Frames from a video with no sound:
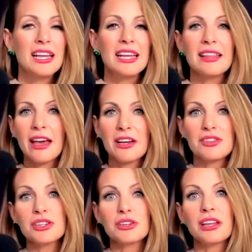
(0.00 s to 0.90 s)
in that
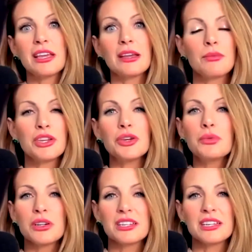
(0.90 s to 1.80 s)
journey when you
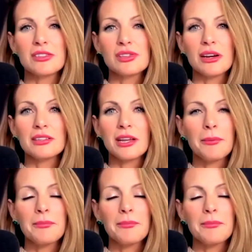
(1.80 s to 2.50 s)
were deconstructing?